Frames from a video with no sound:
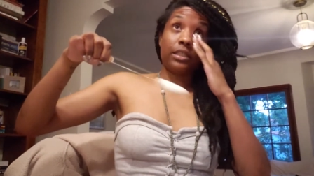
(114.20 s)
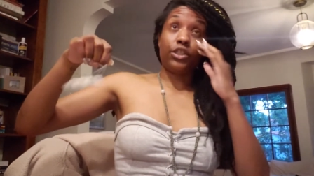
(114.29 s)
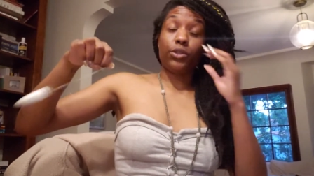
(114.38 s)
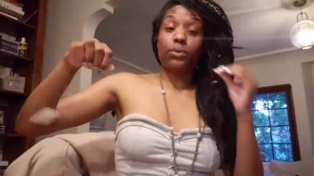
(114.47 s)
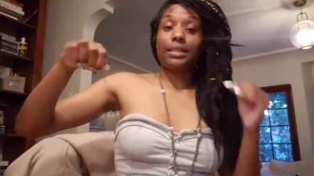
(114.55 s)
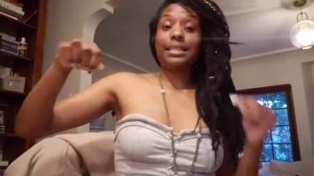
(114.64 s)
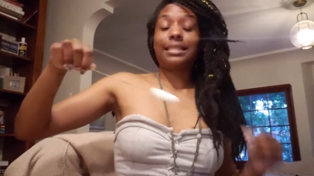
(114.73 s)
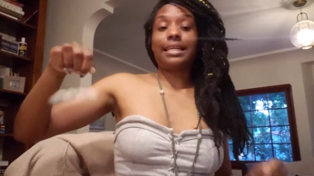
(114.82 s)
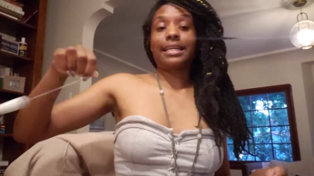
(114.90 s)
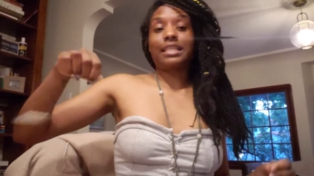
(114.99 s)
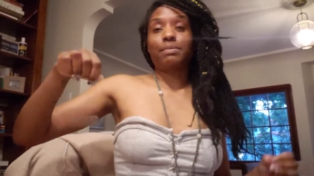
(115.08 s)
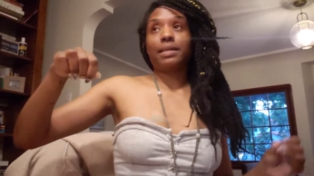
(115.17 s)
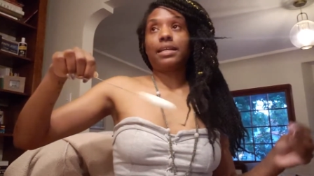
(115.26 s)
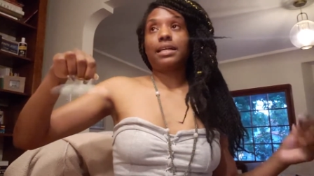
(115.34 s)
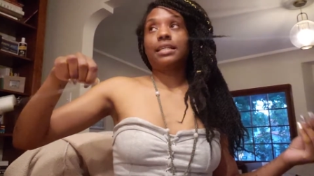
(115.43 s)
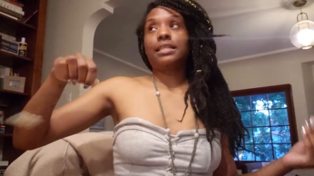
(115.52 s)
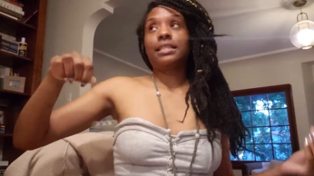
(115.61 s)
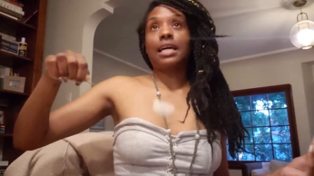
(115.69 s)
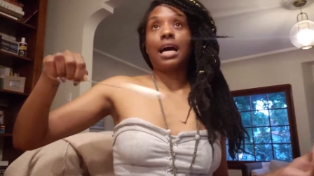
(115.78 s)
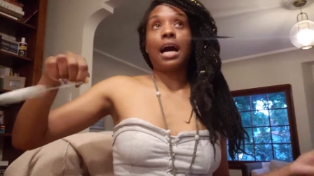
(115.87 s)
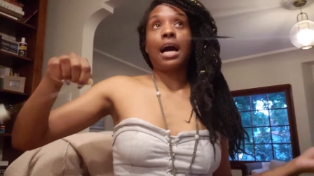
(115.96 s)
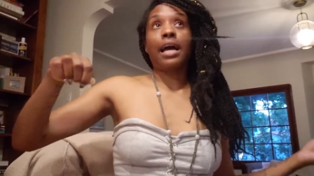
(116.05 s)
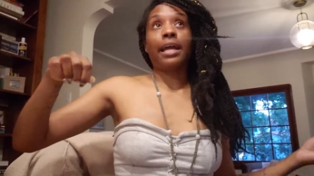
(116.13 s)
dualistic is because
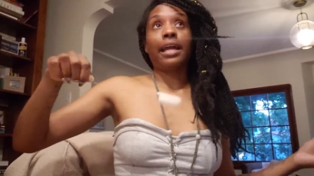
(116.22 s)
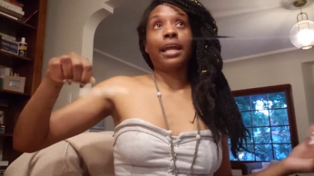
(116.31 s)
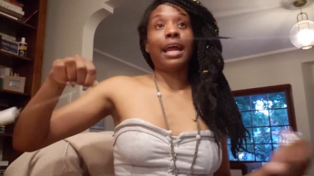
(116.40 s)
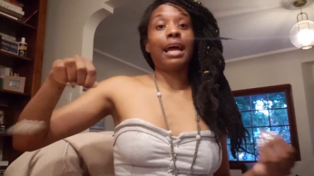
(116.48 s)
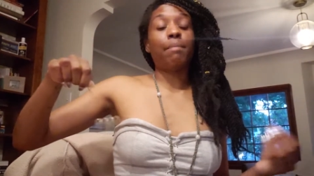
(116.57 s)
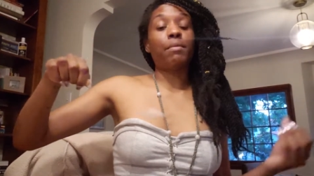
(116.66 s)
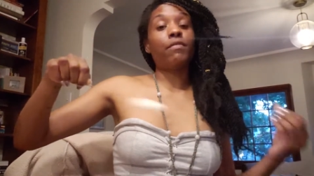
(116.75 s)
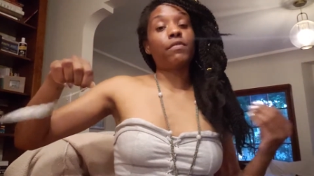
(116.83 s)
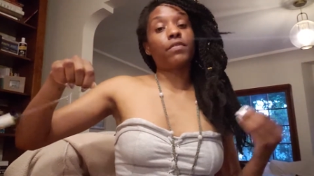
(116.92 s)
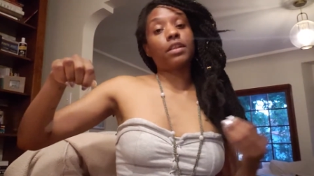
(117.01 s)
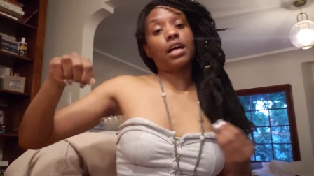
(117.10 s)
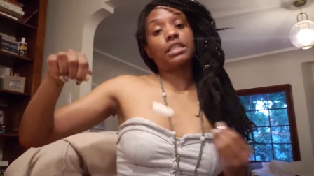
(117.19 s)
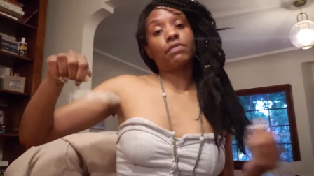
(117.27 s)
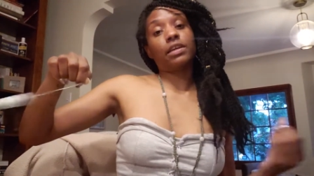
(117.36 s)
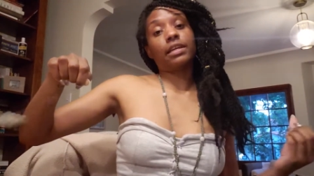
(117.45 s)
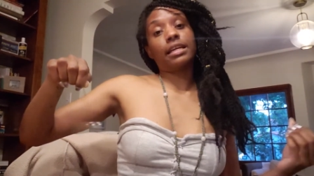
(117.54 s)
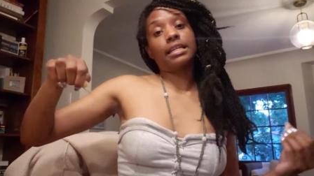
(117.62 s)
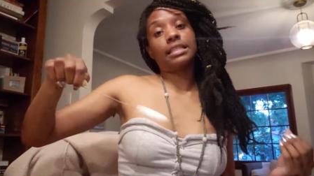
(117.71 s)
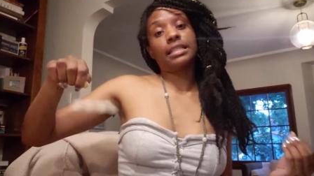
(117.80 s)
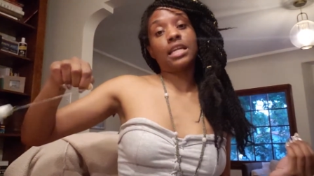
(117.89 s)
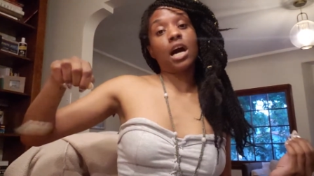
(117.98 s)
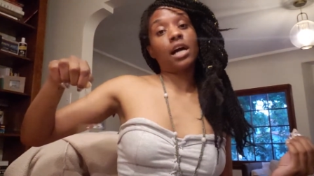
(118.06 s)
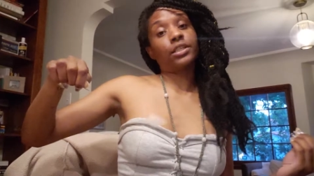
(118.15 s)
I am of the philosophy that it is
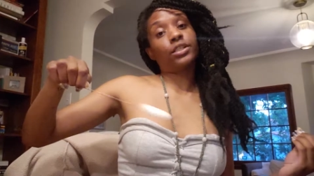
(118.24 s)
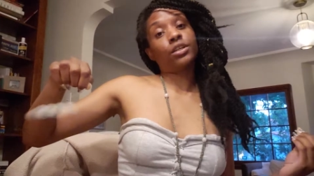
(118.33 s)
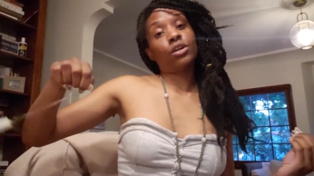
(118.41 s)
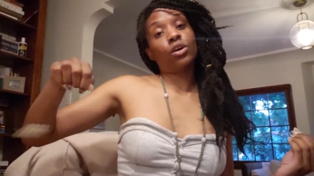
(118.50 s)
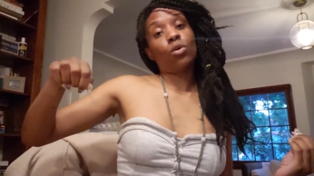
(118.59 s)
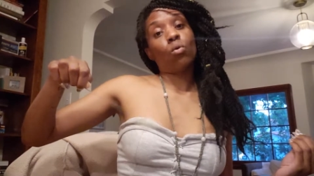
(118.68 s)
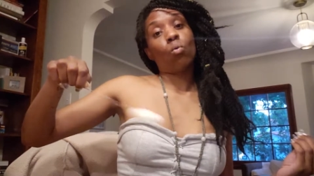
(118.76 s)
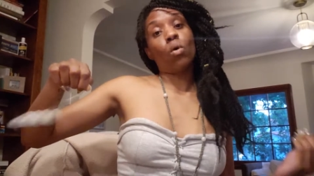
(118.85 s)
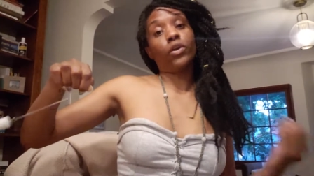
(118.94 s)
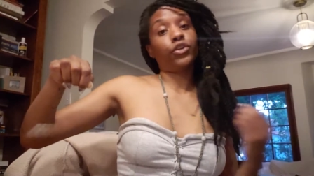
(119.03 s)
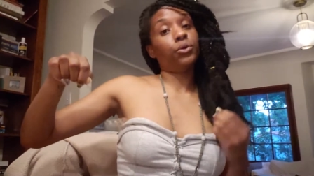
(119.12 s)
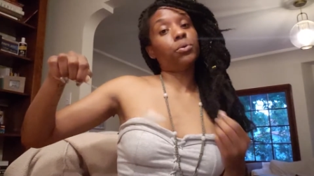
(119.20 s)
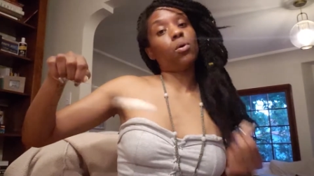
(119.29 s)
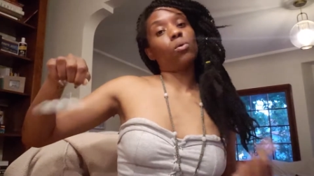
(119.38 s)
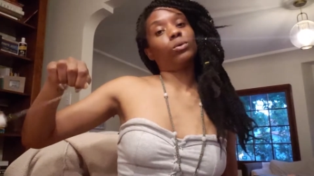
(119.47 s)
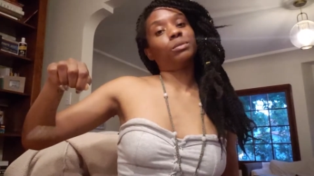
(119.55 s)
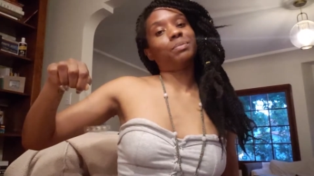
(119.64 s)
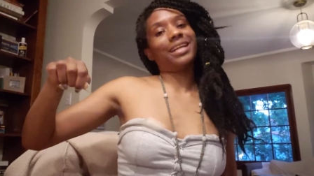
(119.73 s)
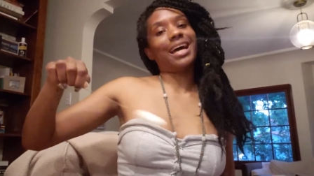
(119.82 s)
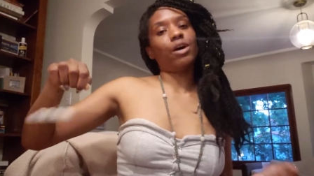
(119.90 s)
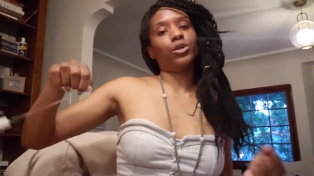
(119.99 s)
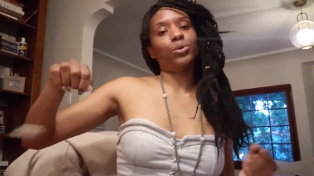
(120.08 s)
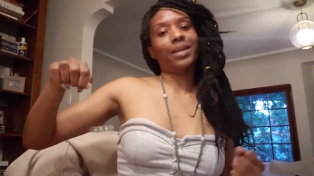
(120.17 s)
not what you hold, but
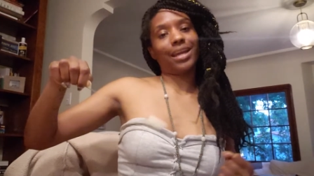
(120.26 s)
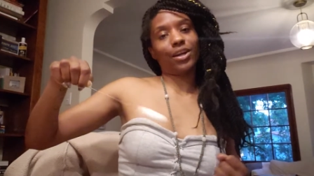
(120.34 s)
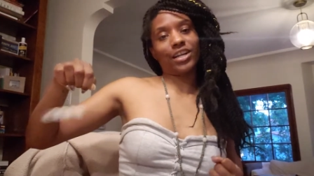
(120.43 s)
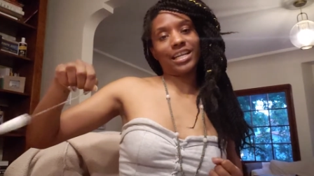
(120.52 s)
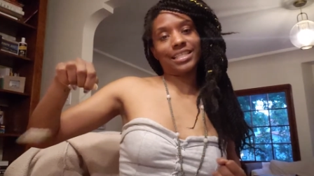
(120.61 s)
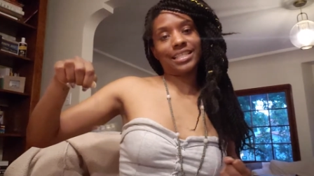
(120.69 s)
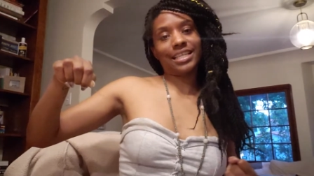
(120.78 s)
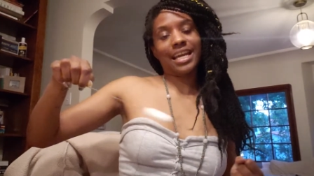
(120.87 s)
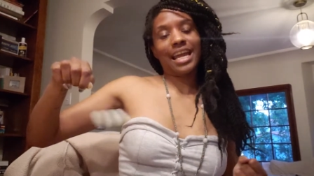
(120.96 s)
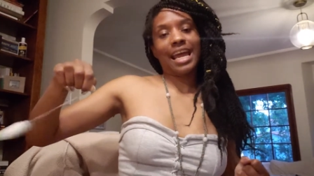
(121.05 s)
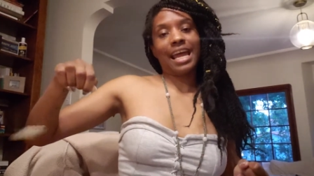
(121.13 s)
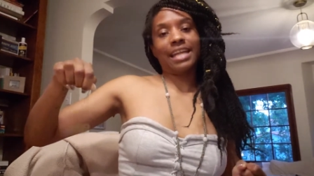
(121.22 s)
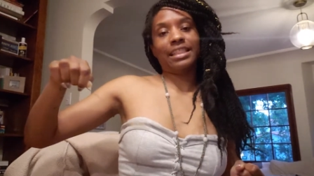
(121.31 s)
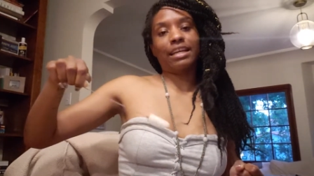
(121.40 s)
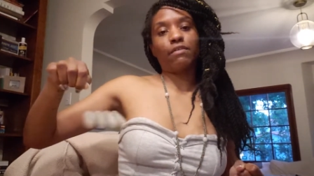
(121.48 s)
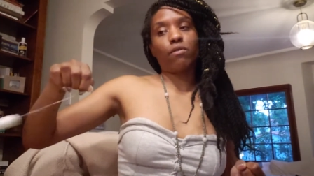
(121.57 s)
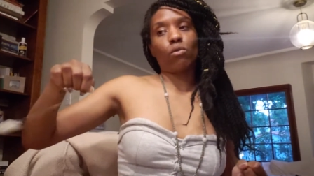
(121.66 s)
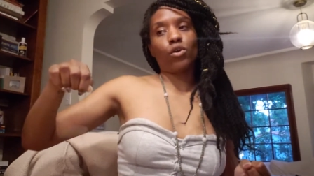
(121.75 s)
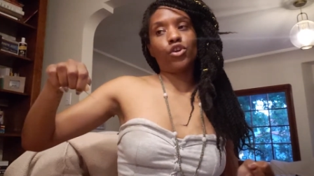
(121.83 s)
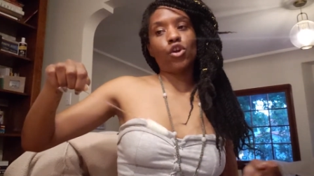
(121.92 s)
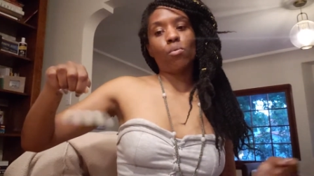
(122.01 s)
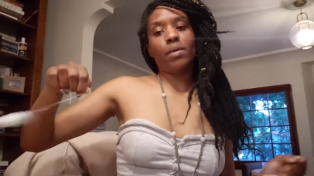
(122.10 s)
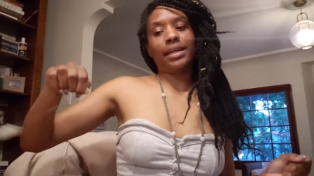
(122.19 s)
how you carry it. And therefore,
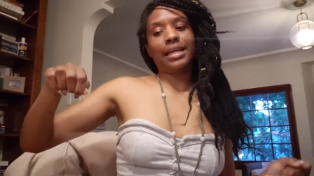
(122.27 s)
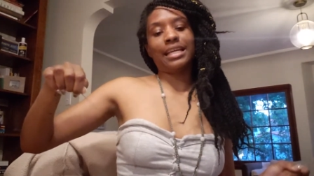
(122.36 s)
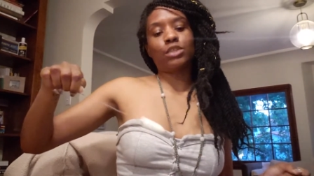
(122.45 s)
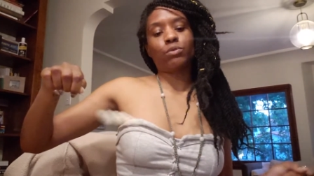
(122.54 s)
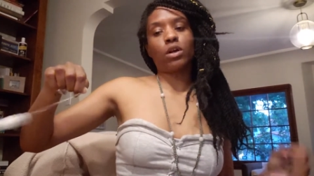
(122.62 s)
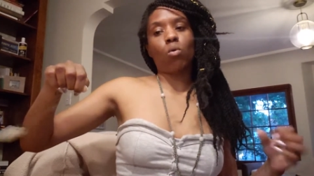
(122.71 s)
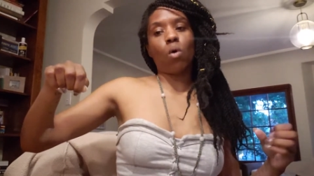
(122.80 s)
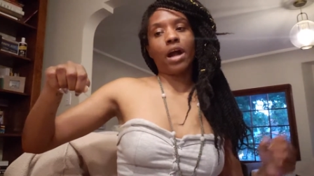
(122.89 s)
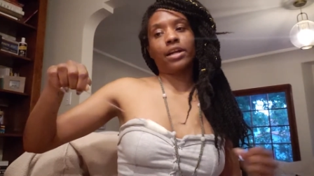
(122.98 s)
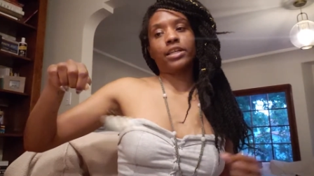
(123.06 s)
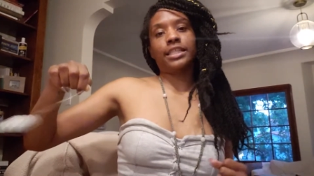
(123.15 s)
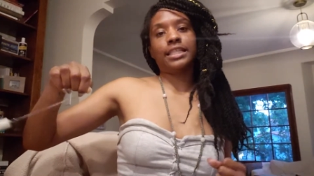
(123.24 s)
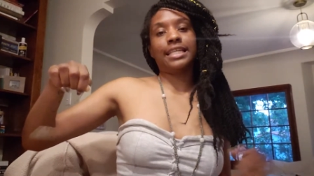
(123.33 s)
nobody is required to